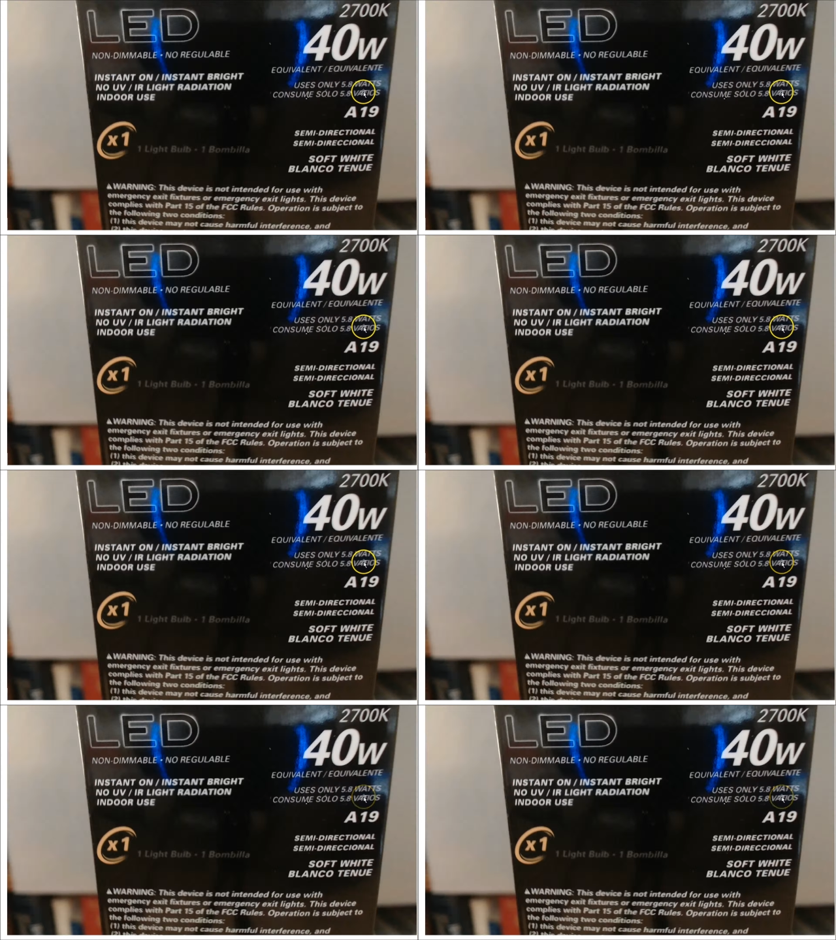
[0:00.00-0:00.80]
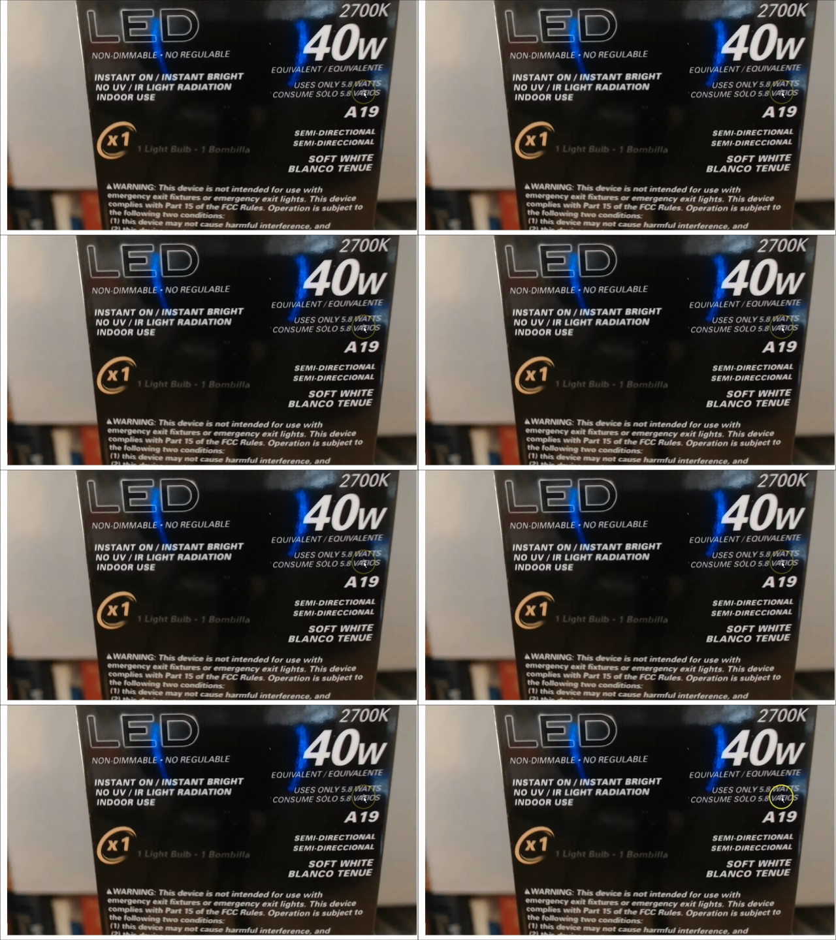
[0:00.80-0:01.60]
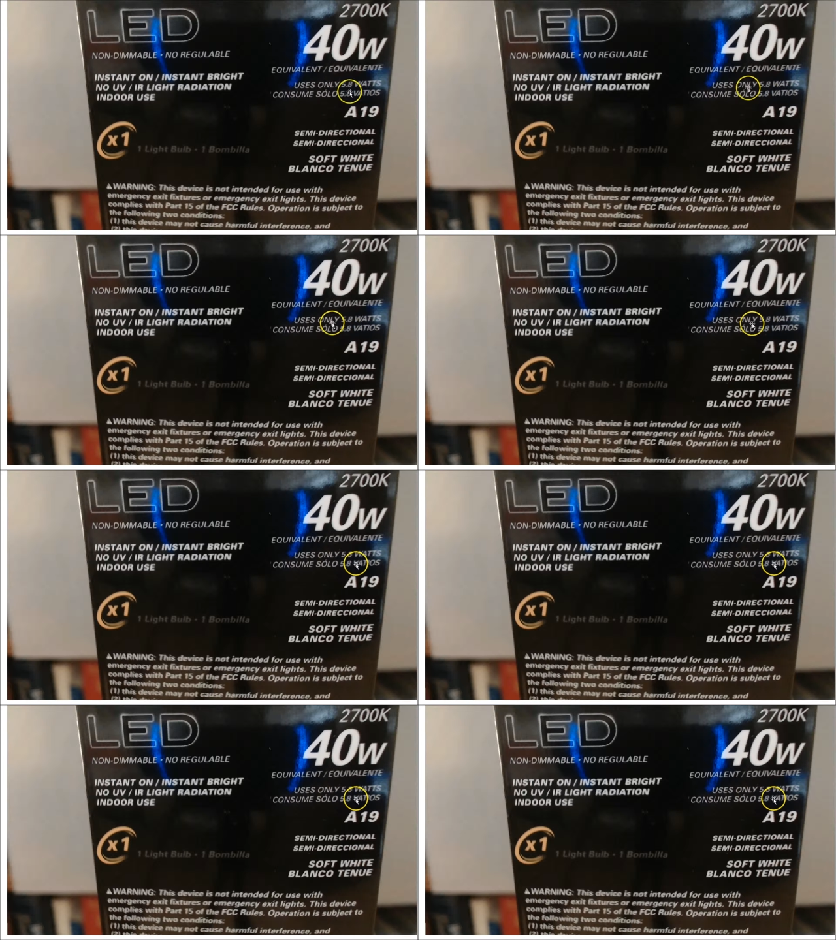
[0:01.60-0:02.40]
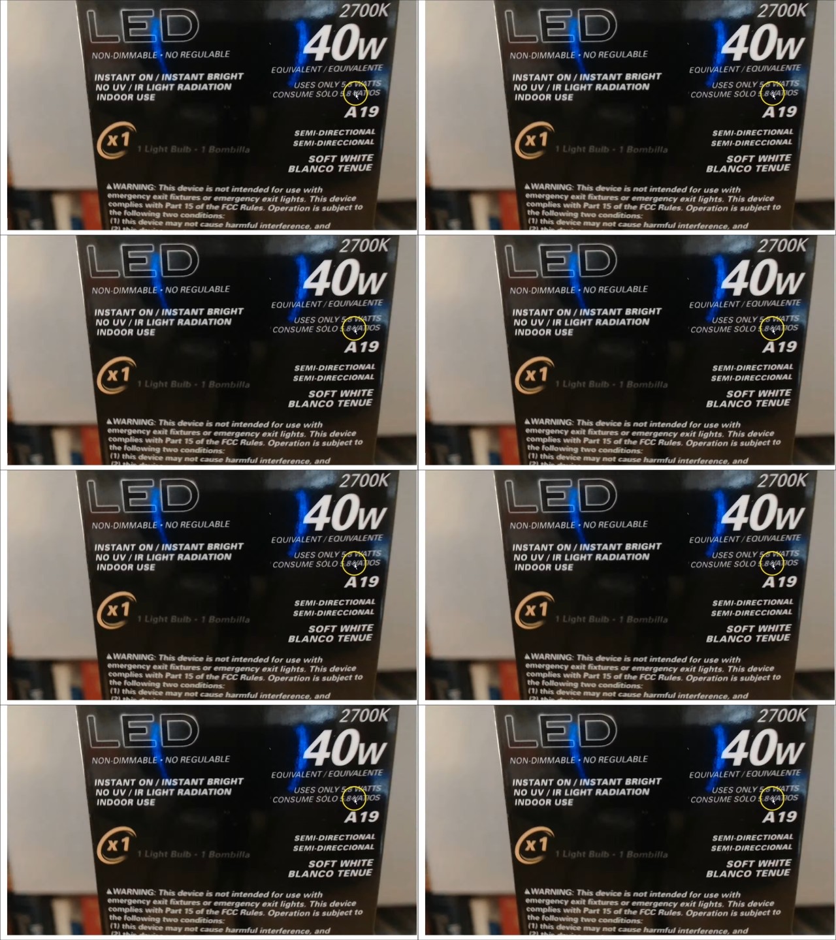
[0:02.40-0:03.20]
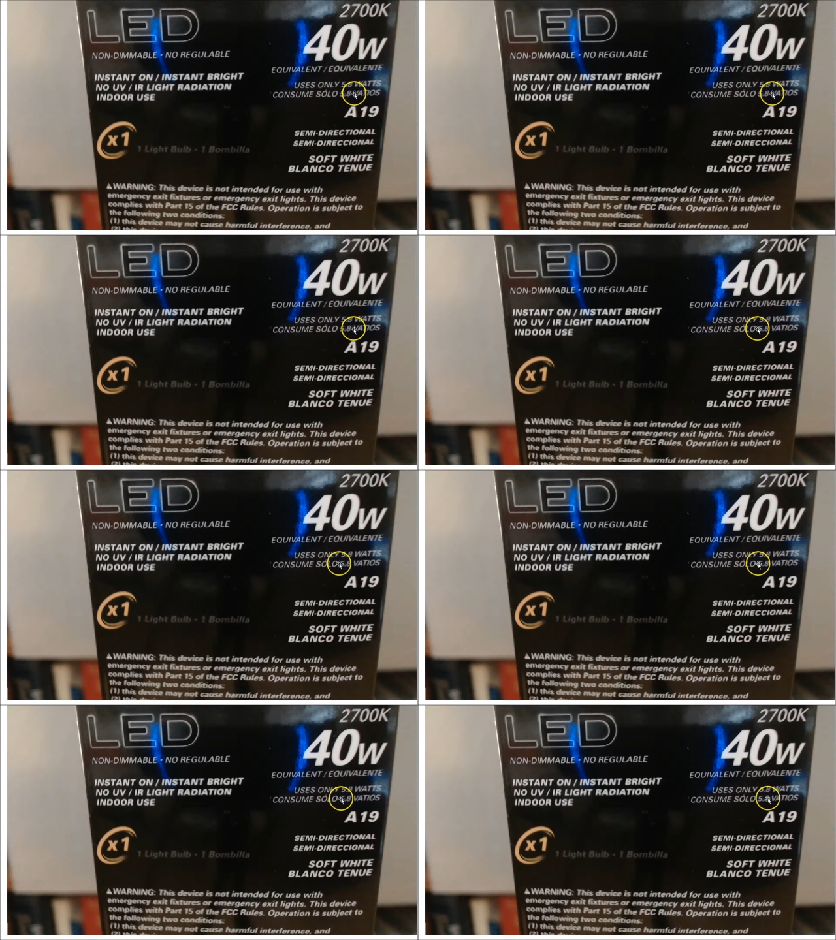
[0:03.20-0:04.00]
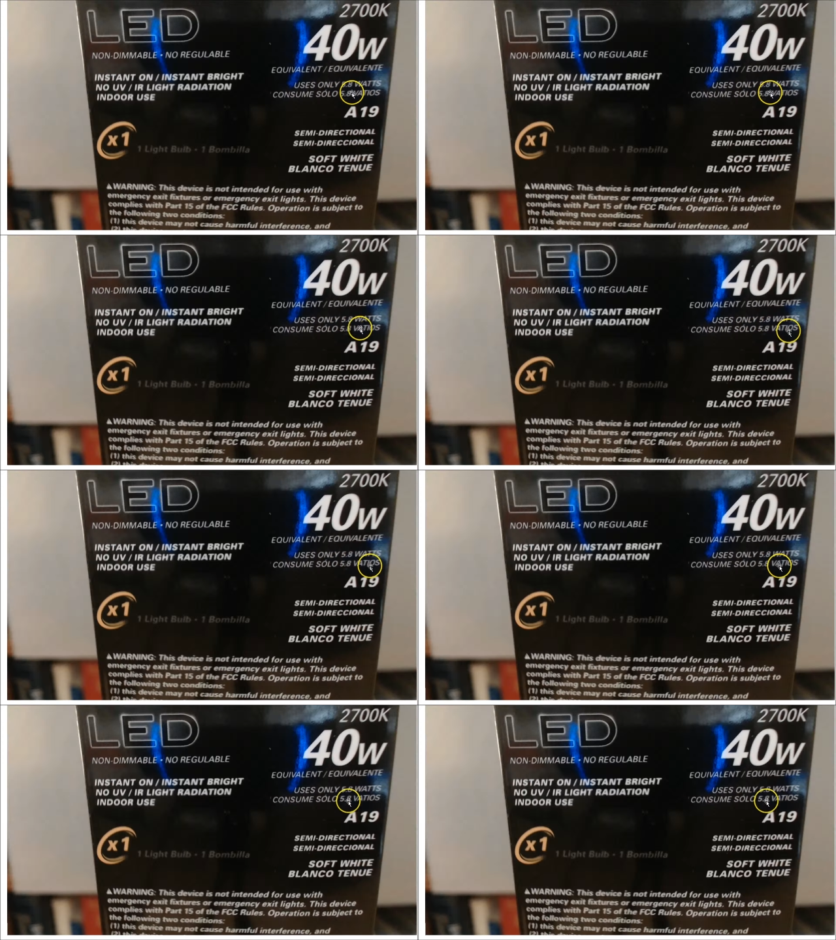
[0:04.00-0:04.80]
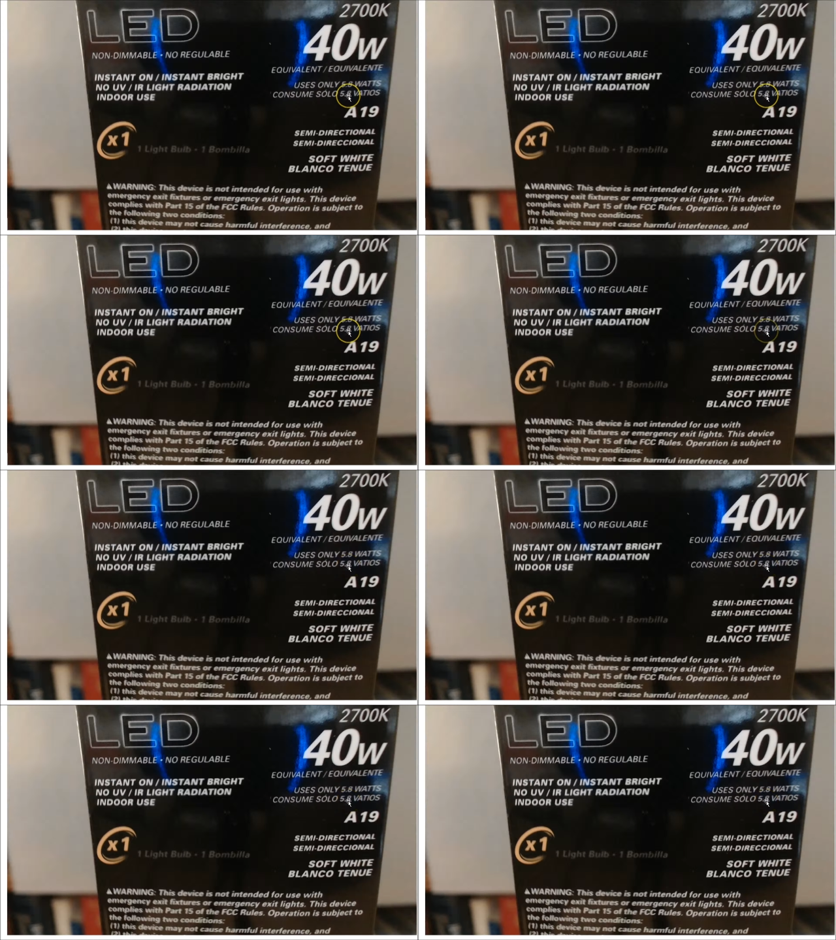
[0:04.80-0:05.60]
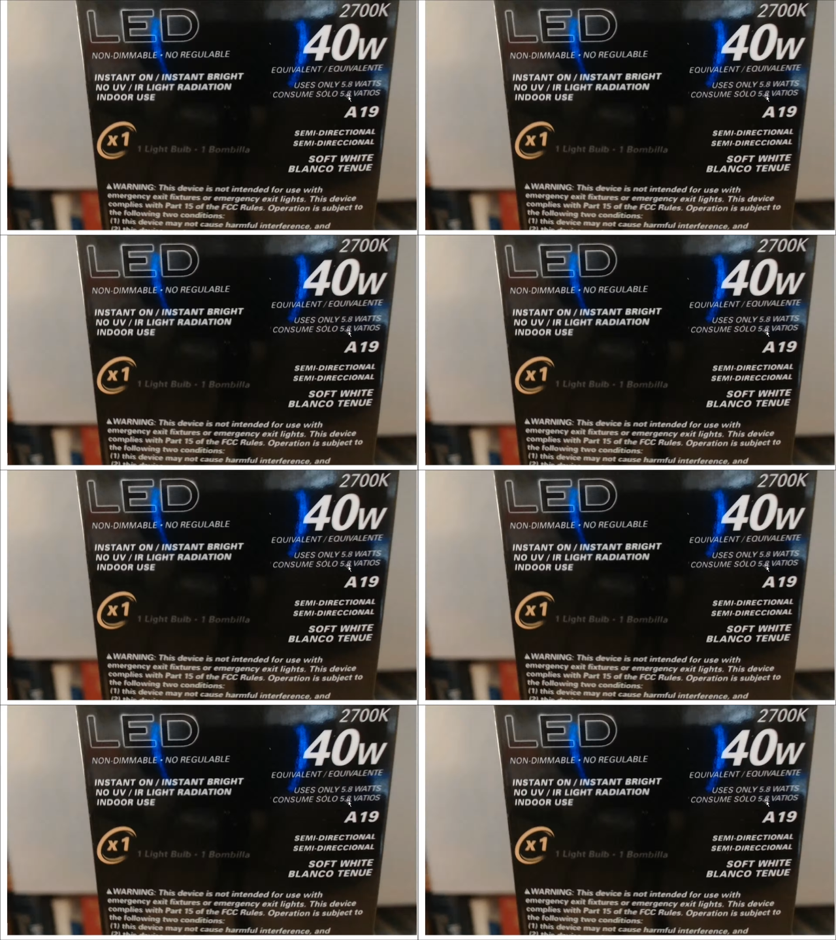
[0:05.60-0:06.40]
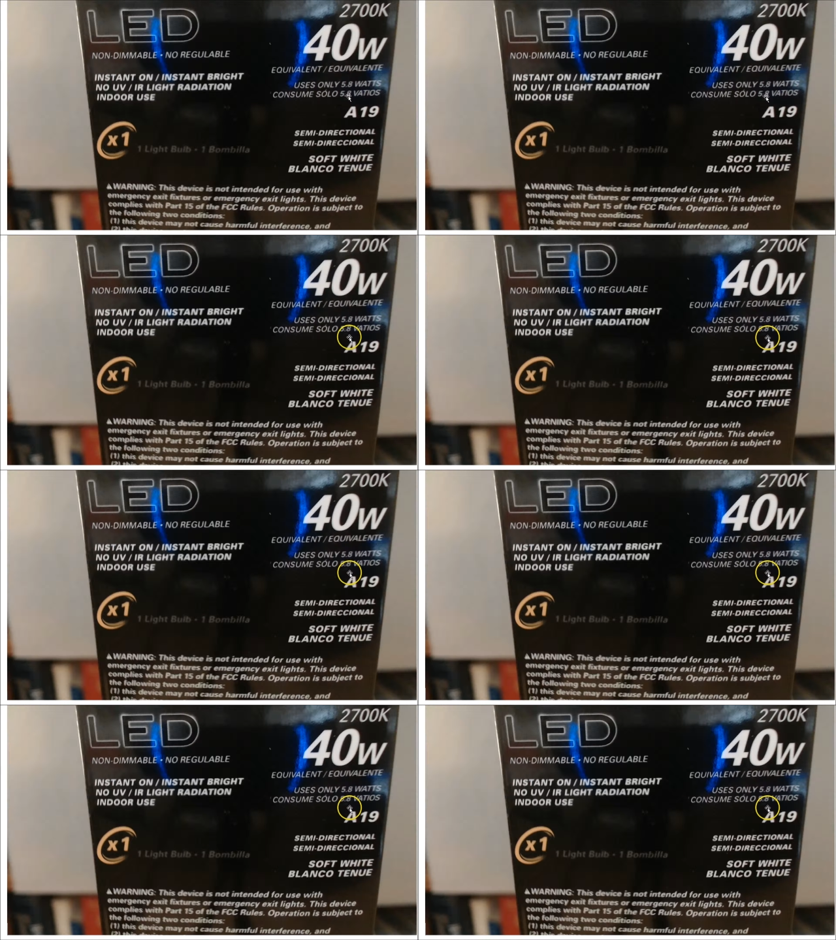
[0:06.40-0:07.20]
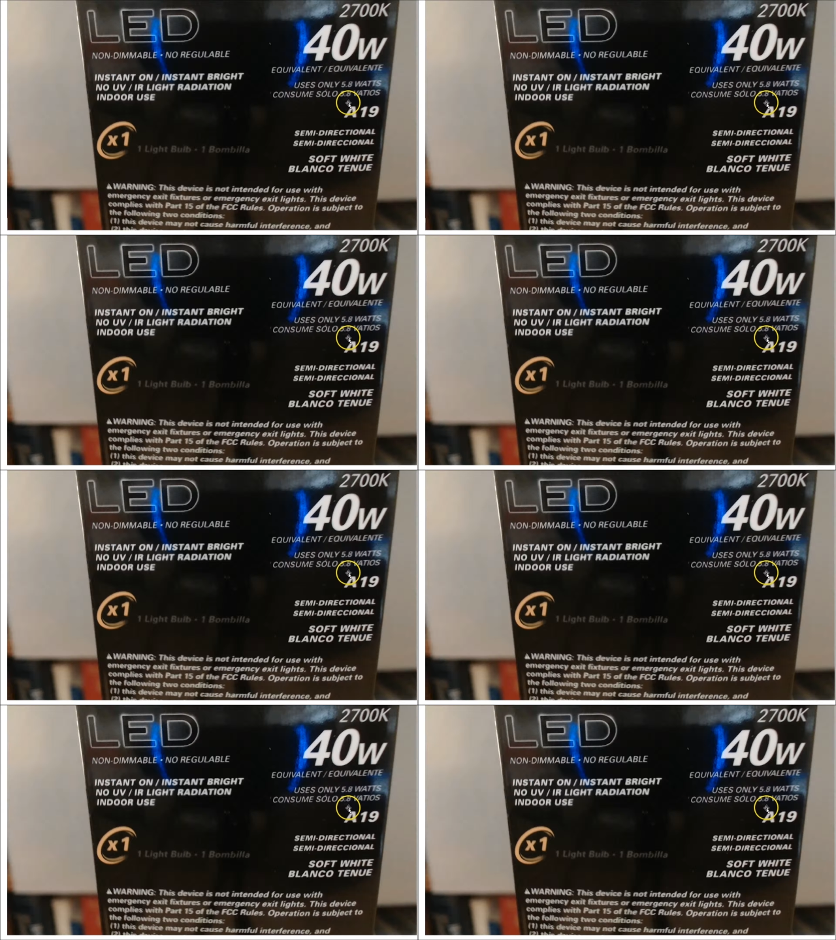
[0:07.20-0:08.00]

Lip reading: (no speaker visible)